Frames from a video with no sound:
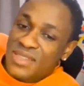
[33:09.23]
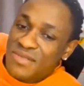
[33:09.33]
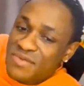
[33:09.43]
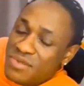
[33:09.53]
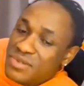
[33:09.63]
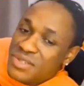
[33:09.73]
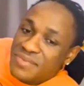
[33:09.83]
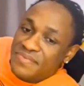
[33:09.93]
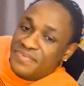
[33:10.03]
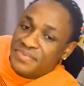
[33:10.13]
of
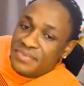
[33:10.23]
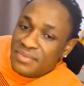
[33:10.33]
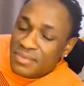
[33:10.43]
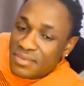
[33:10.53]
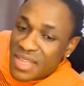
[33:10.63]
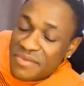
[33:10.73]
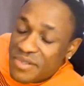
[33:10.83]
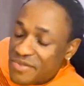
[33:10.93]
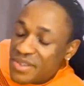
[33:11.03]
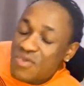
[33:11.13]
course
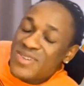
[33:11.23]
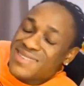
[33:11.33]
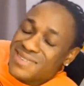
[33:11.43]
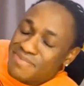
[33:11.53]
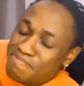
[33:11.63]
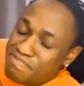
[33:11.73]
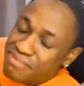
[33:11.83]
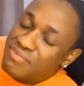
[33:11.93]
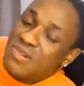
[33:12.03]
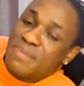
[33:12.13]
everything was
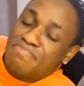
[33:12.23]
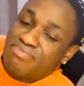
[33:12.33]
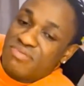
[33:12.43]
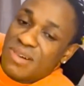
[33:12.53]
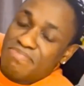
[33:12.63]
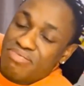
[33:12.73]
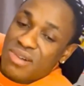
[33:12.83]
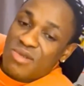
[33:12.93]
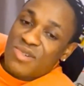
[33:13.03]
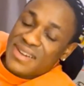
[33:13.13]
poor
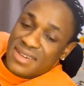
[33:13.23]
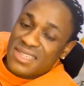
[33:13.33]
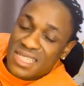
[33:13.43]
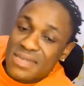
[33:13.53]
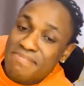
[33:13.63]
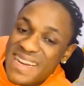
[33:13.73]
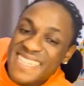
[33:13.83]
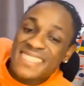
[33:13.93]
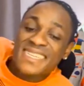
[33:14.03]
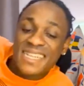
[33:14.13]
organized
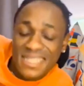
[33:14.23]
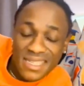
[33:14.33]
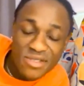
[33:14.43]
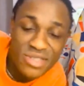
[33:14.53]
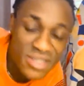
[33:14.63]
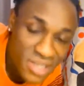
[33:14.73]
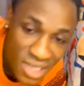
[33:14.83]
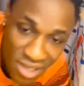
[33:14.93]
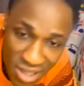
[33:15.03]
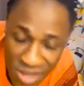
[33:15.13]
by chikazi hicho
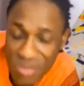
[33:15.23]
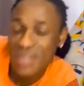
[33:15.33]
chijake